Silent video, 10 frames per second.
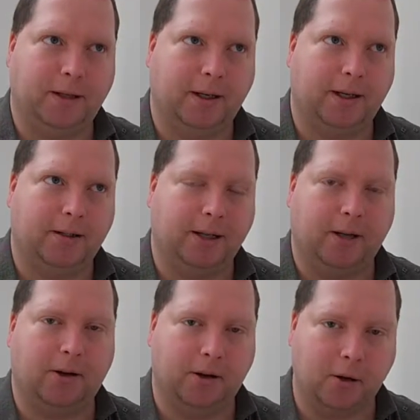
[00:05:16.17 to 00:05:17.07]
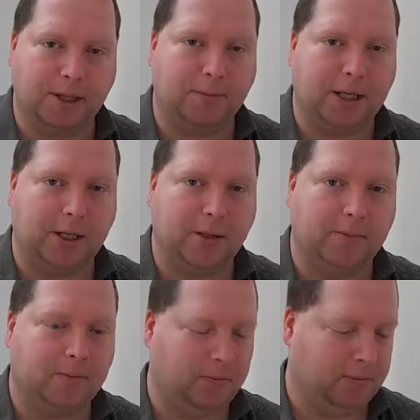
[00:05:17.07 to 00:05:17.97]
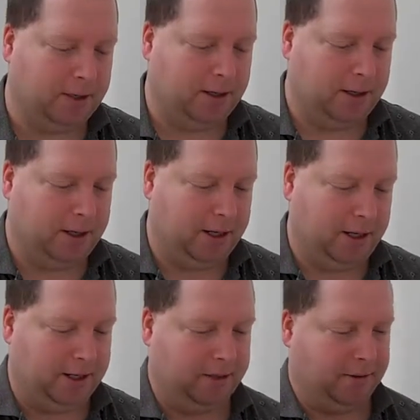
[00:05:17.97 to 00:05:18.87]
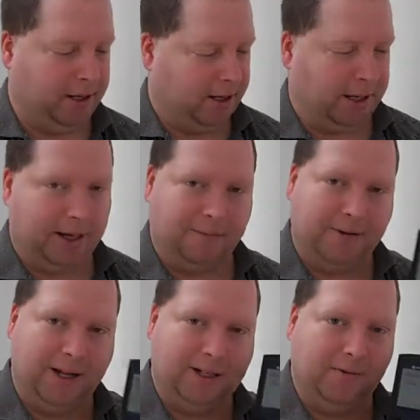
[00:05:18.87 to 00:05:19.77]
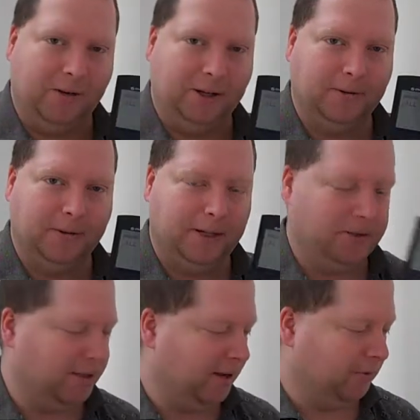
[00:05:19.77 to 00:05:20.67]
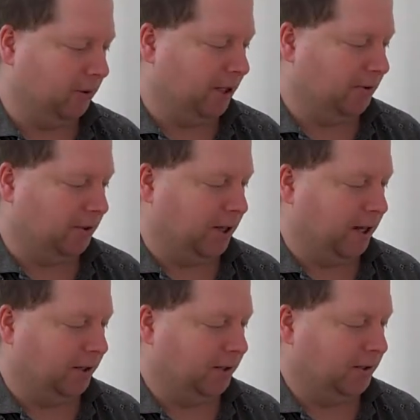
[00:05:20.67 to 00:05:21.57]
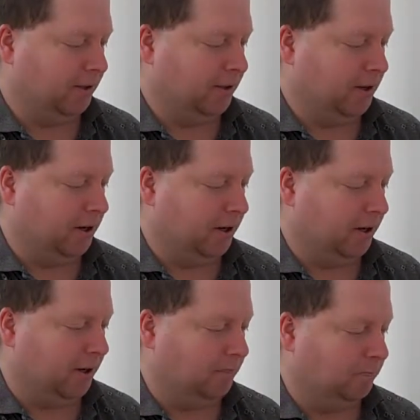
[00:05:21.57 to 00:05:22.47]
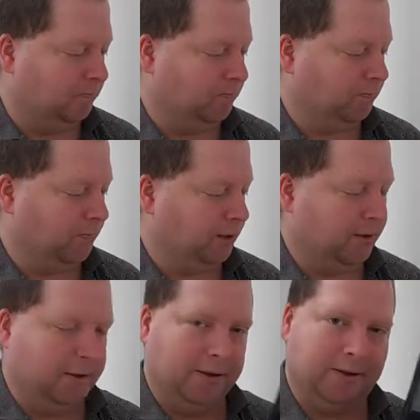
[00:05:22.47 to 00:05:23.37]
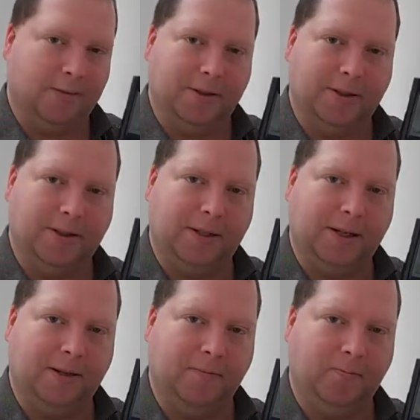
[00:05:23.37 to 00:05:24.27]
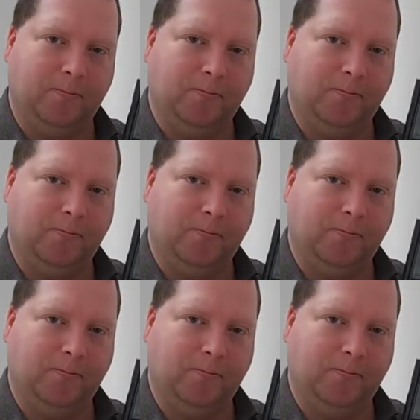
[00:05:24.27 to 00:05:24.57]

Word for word: uh, they call it a noise meter, and I, I, got a fancy one. I used to have a Radio Shack. Um, this one's uh,